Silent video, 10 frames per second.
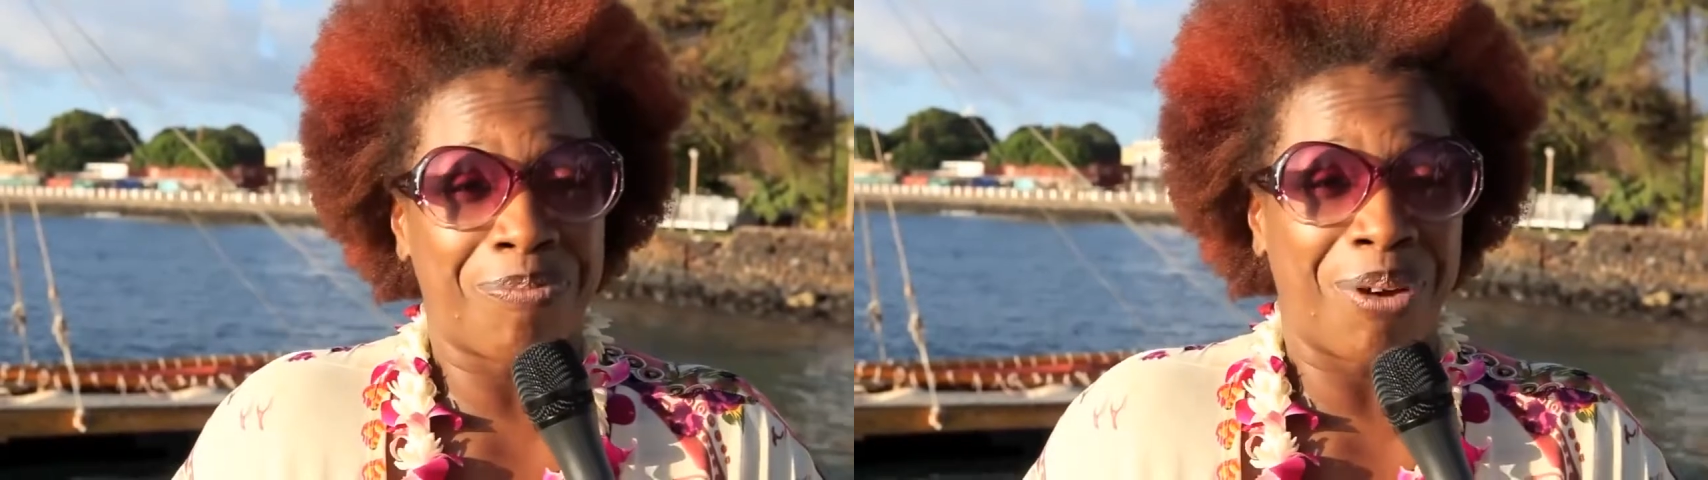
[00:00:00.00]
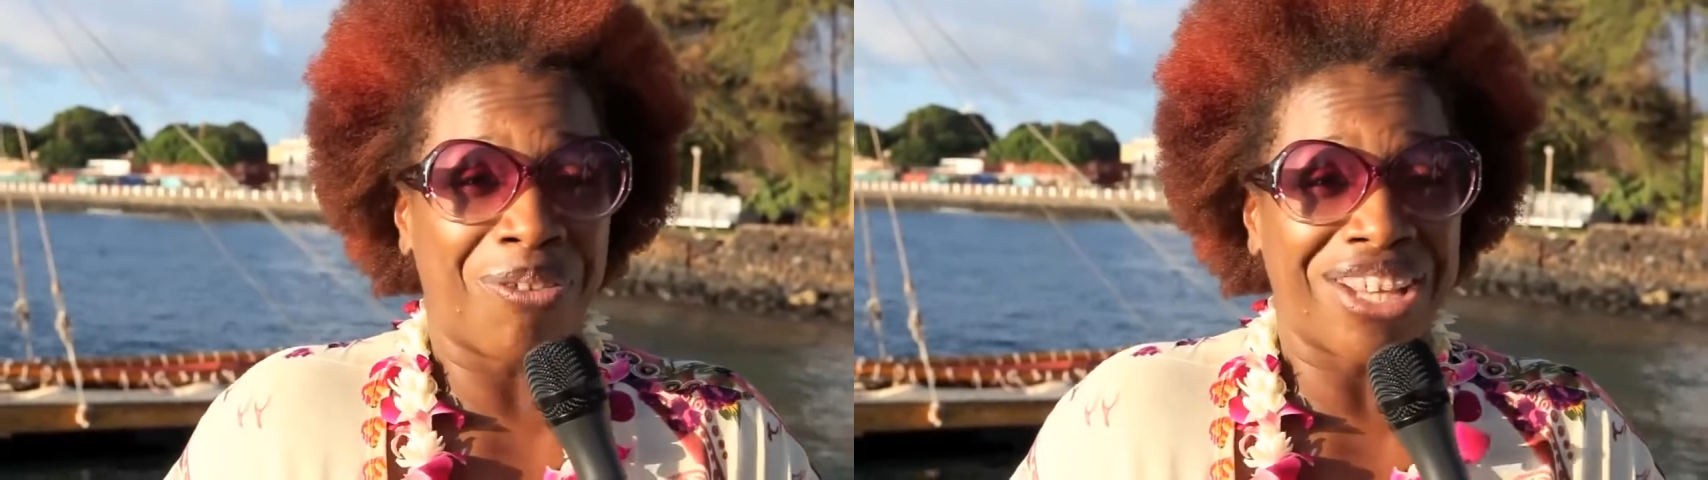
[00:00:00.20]

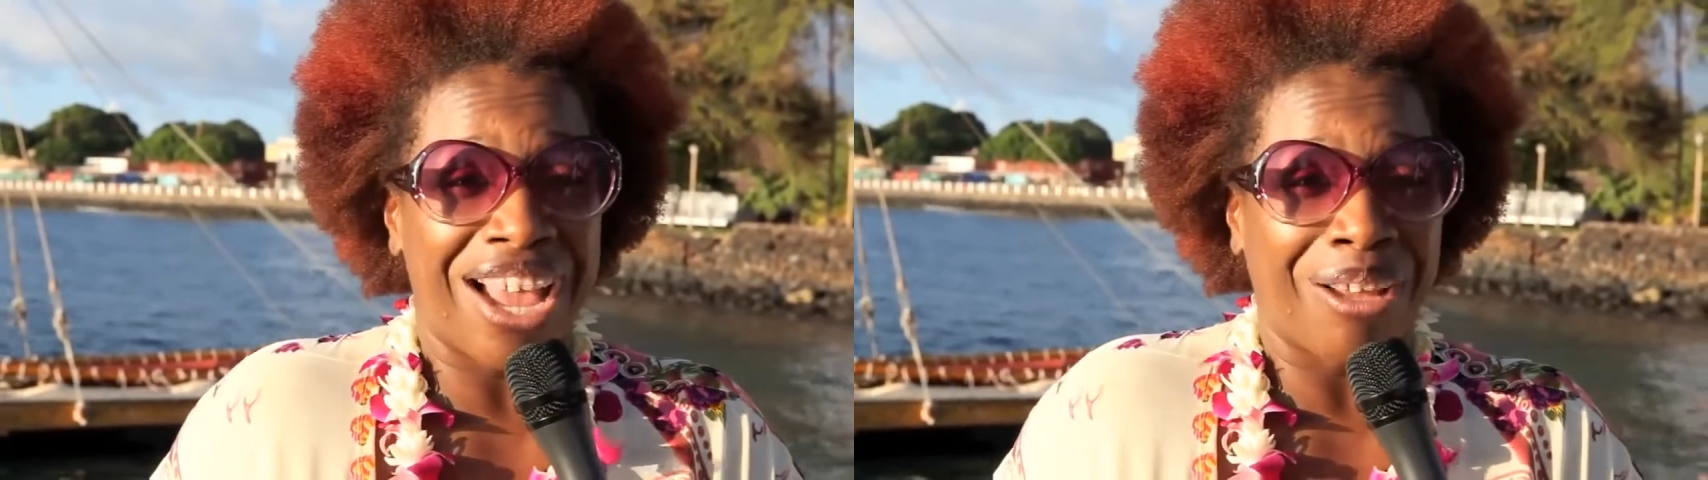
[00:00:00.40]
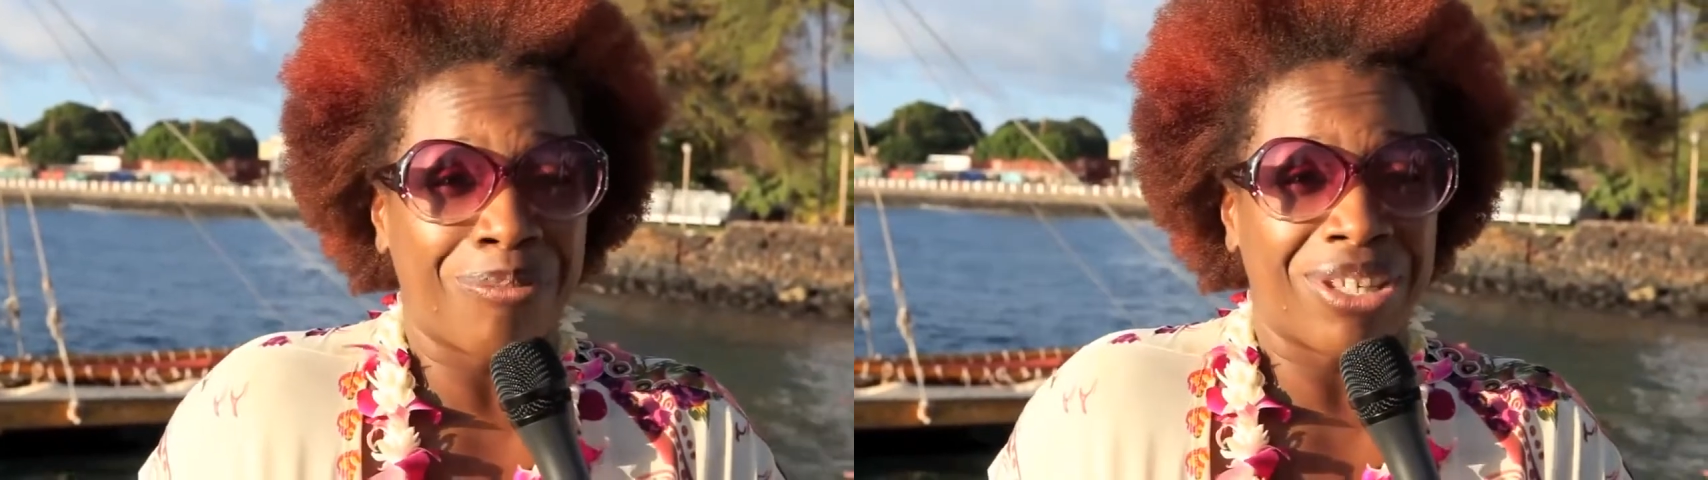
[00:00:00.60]
both
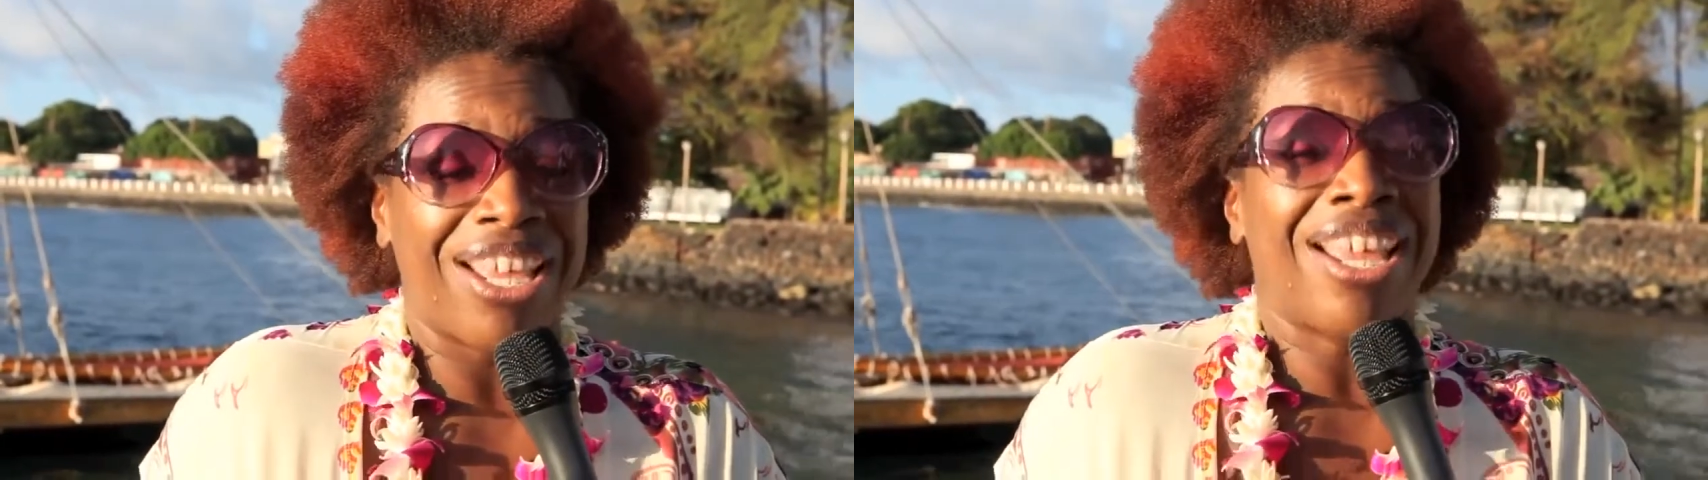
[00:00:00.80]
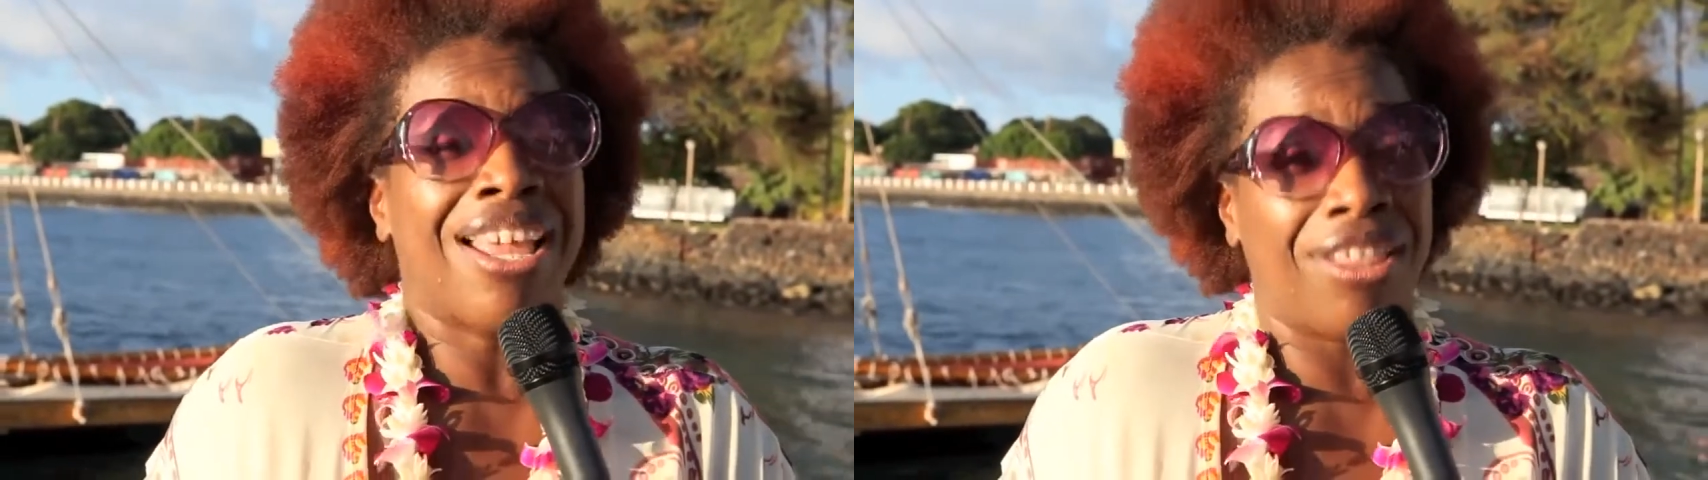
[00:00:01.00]
times.
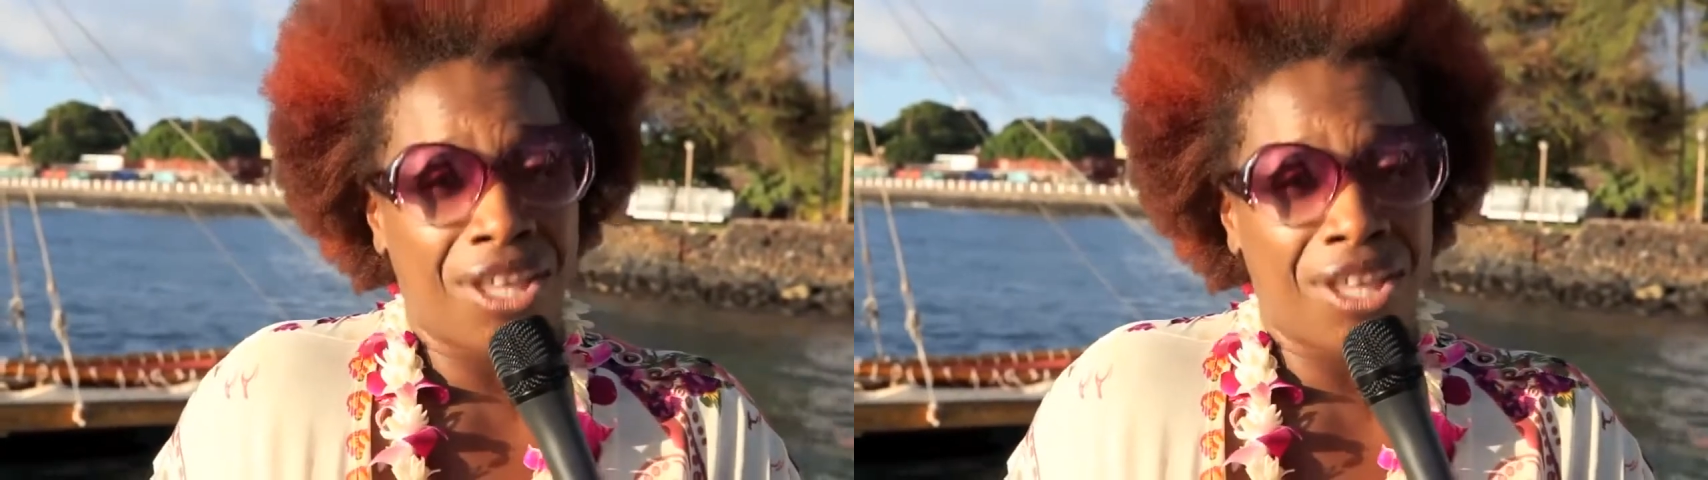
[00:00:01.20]
And